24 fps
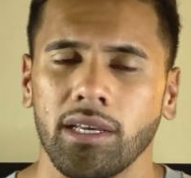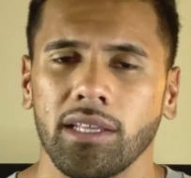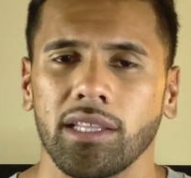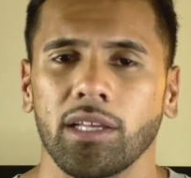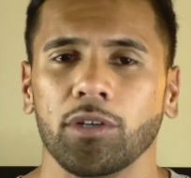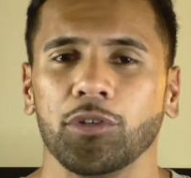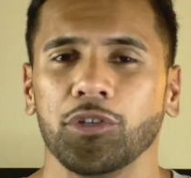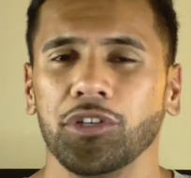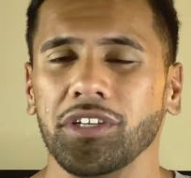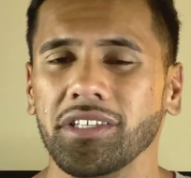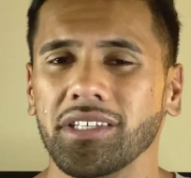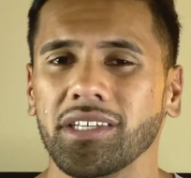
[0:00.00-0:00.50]
Now
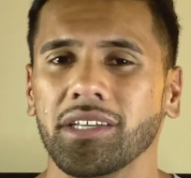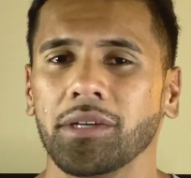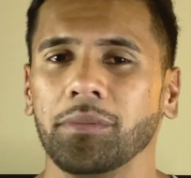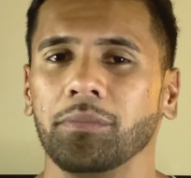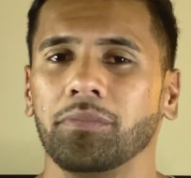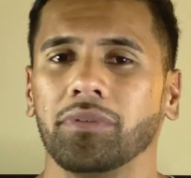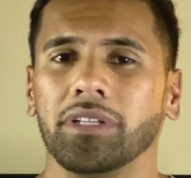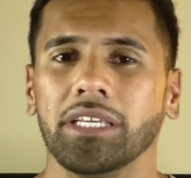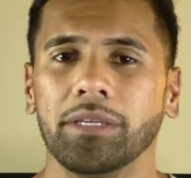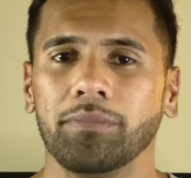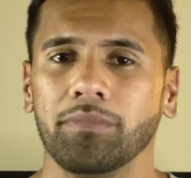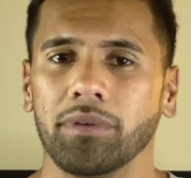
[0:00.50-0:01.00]
she's a
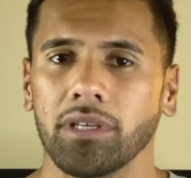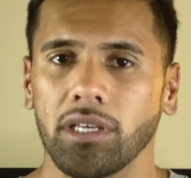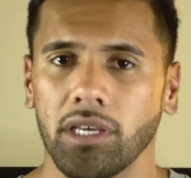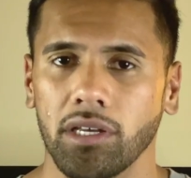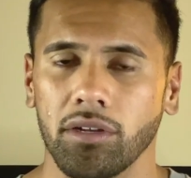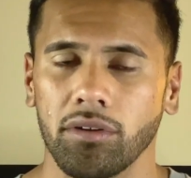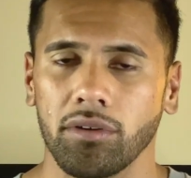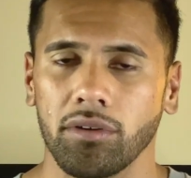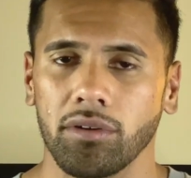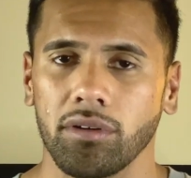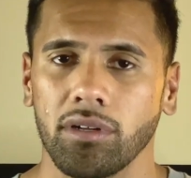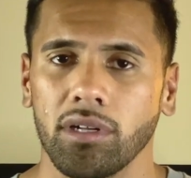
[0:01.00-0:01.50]
complete
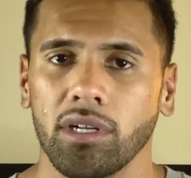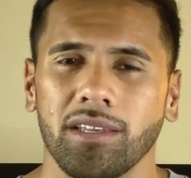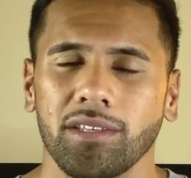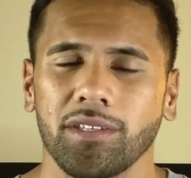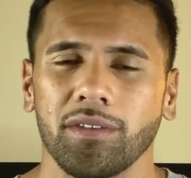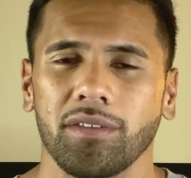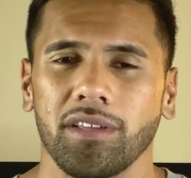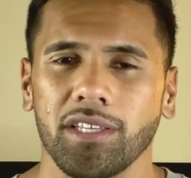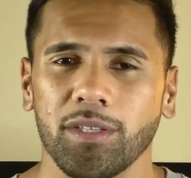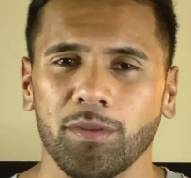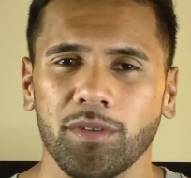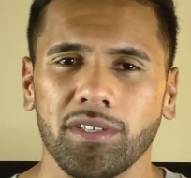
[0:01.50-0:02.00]
beginner, so
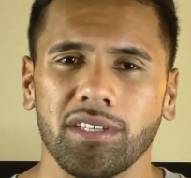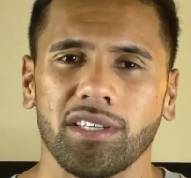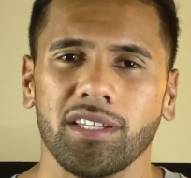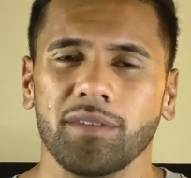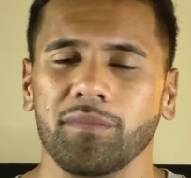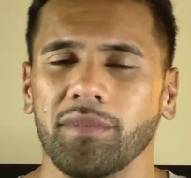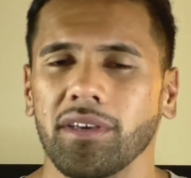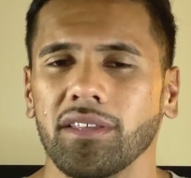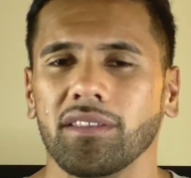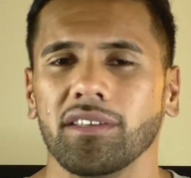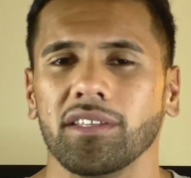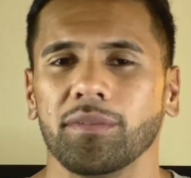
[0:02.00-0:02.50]
that's what's going to
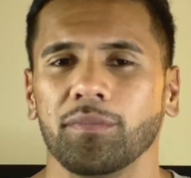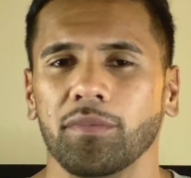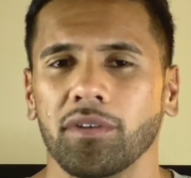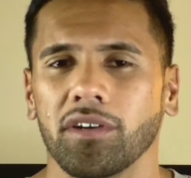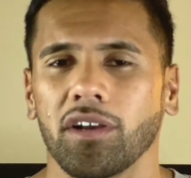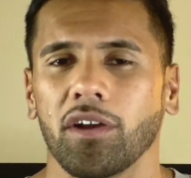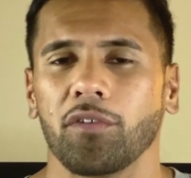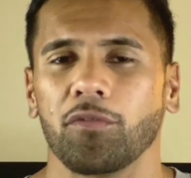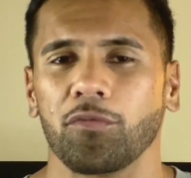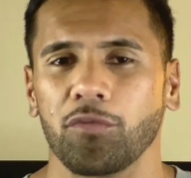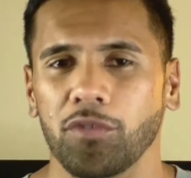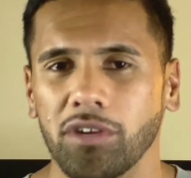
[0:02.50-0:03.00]
make this book
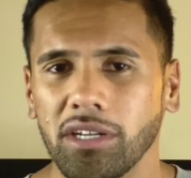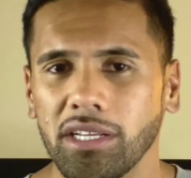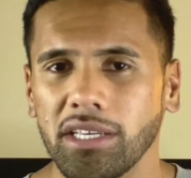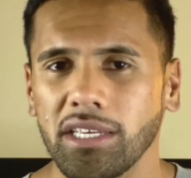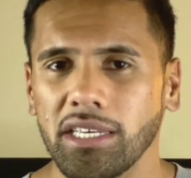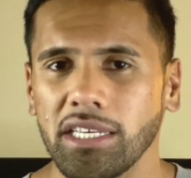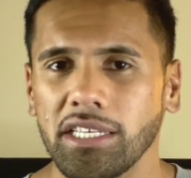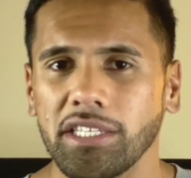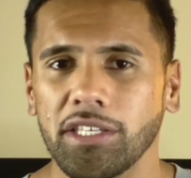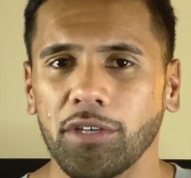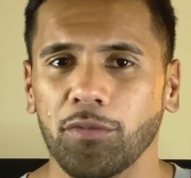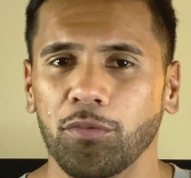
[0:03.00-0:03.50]
a really
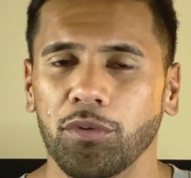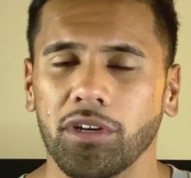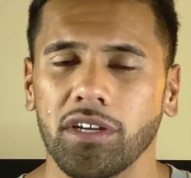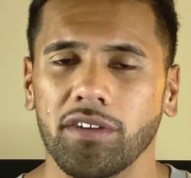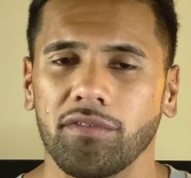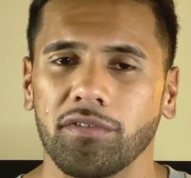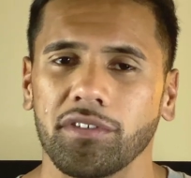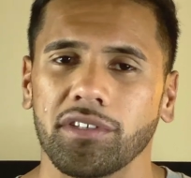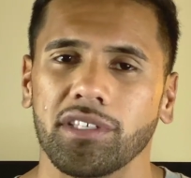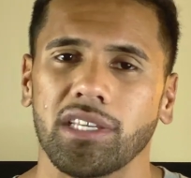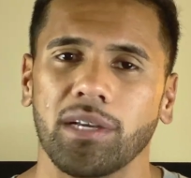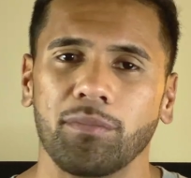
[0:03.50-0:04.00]
easy read
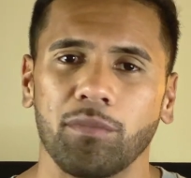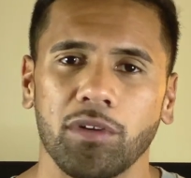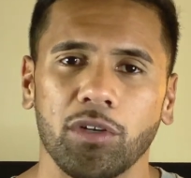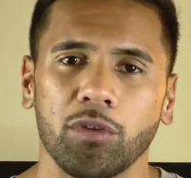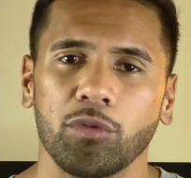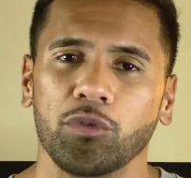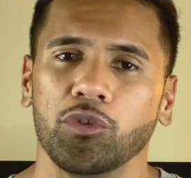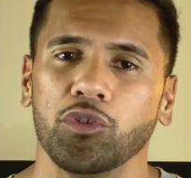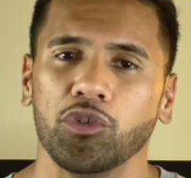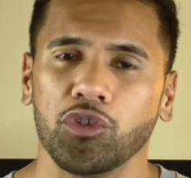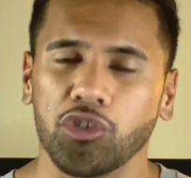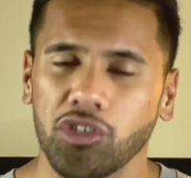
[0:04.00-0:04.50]
for someone
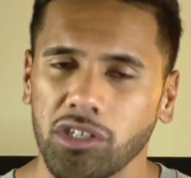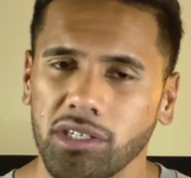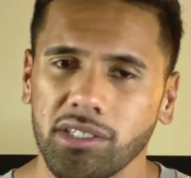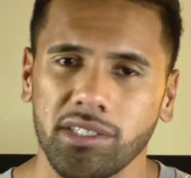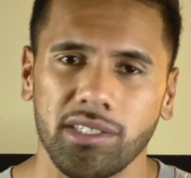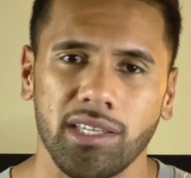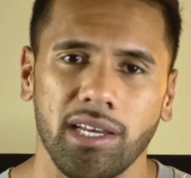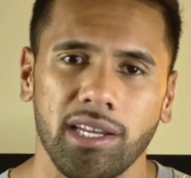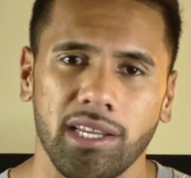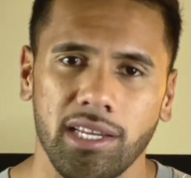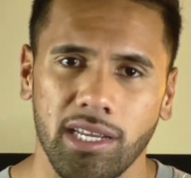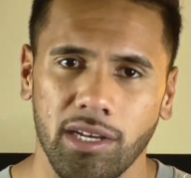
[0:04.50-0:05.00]
who's just
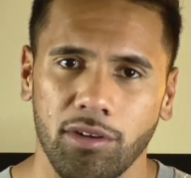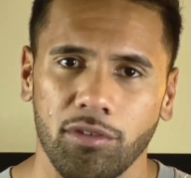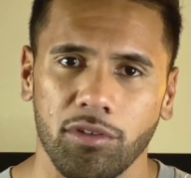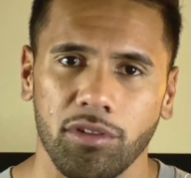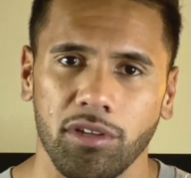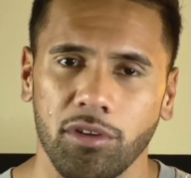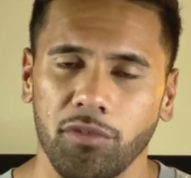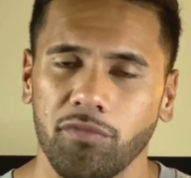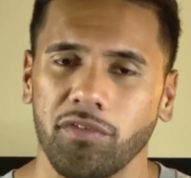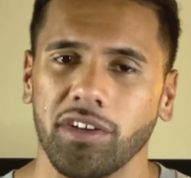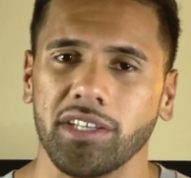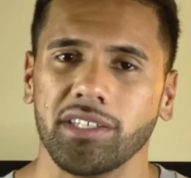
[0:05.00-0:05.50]
starting out on
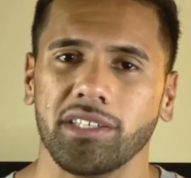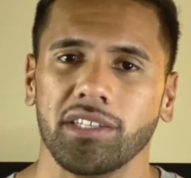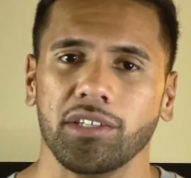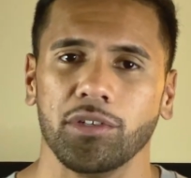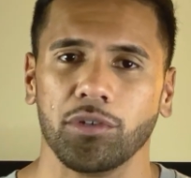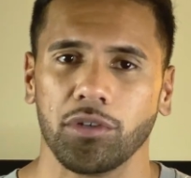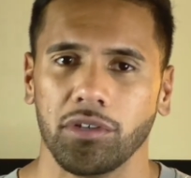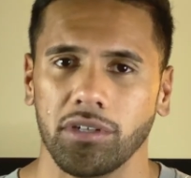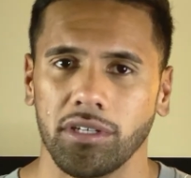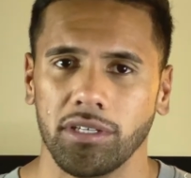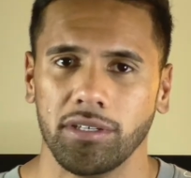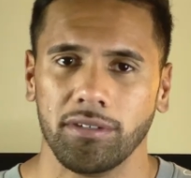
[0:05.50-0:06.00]
their investing
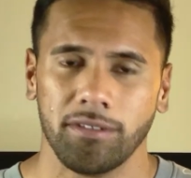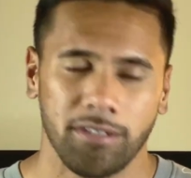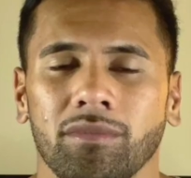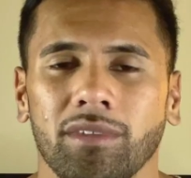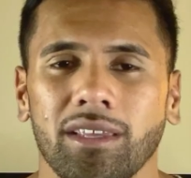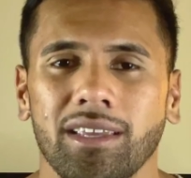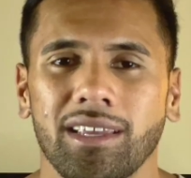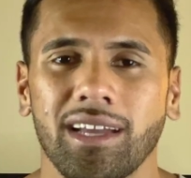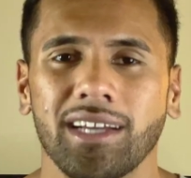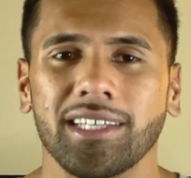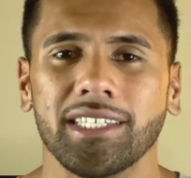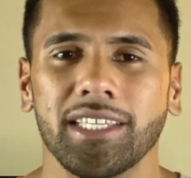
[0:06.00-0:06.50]
journey.
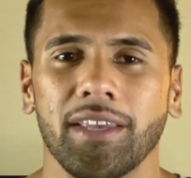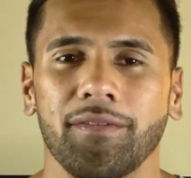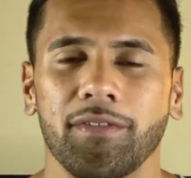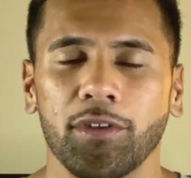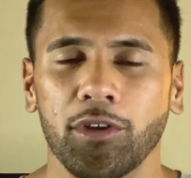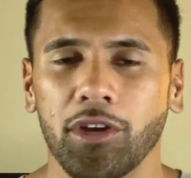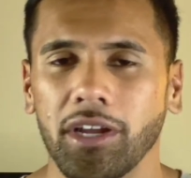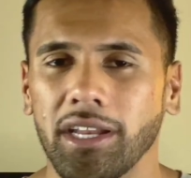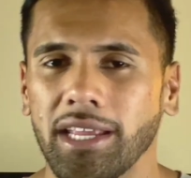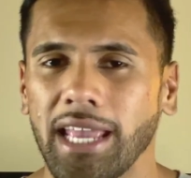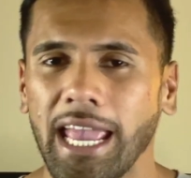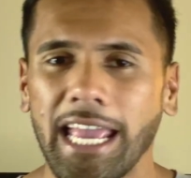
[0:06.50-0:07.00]
And guys, if you're
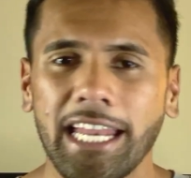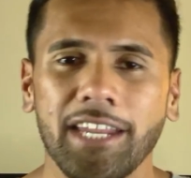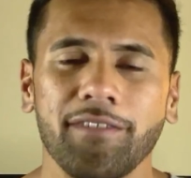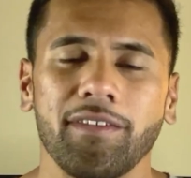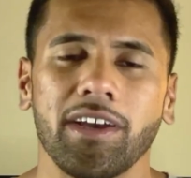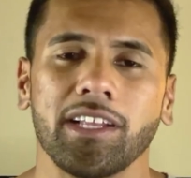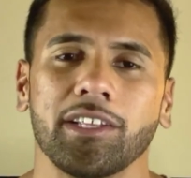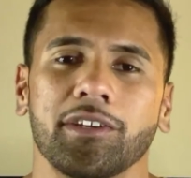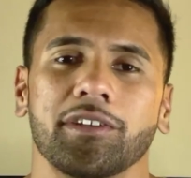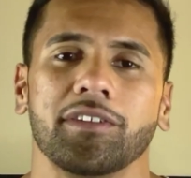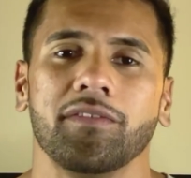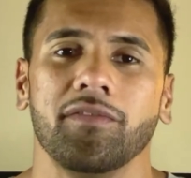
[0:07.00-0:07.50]
getting any
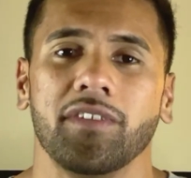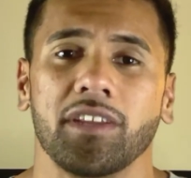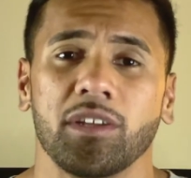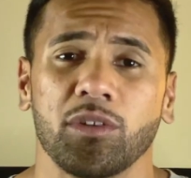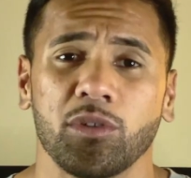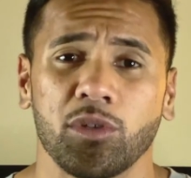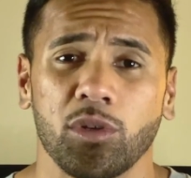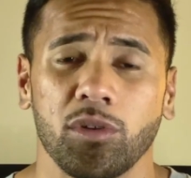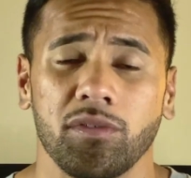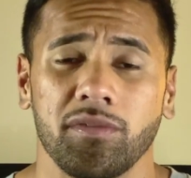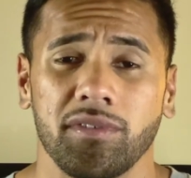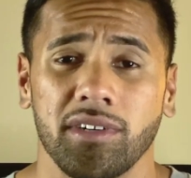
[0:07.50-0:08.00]
value in the video
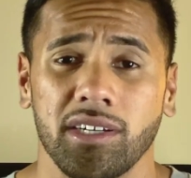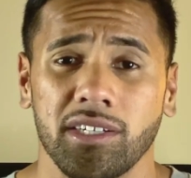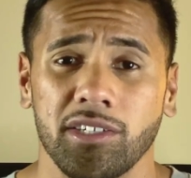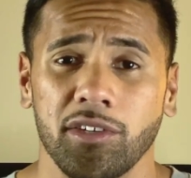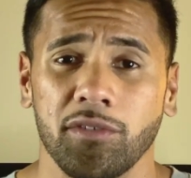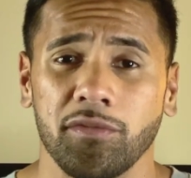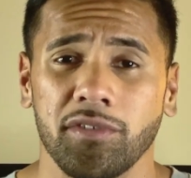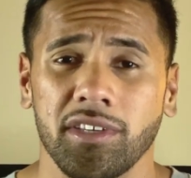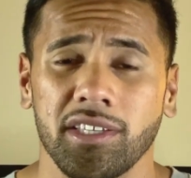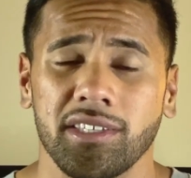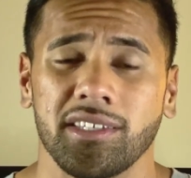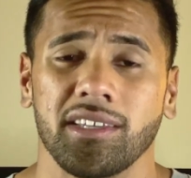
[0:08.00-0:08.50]
so far, don't
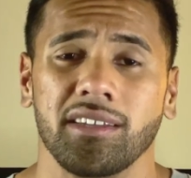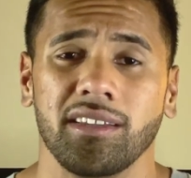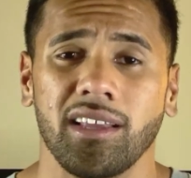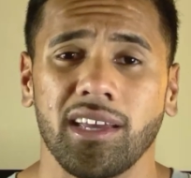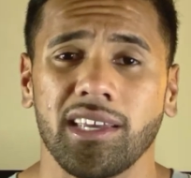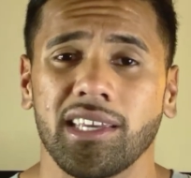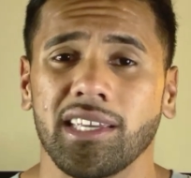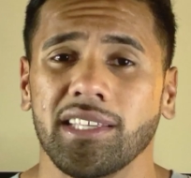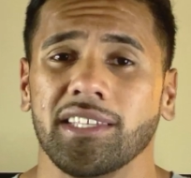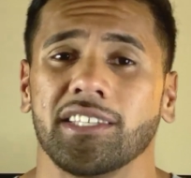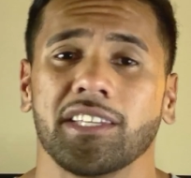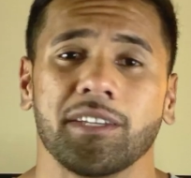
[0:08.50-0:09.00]
forget to
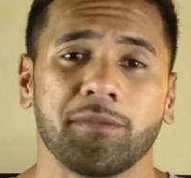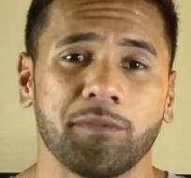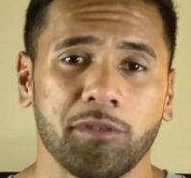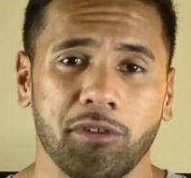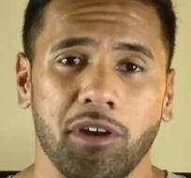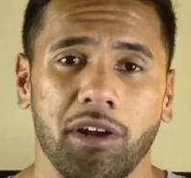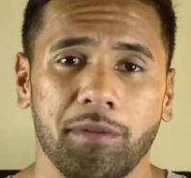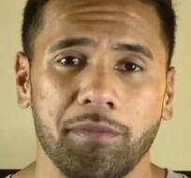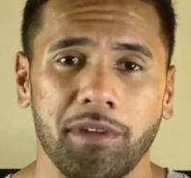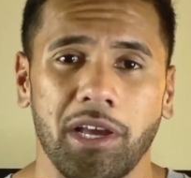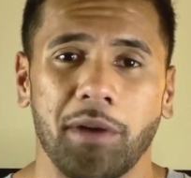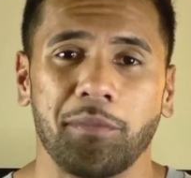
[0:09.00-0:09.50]
like and subscribe down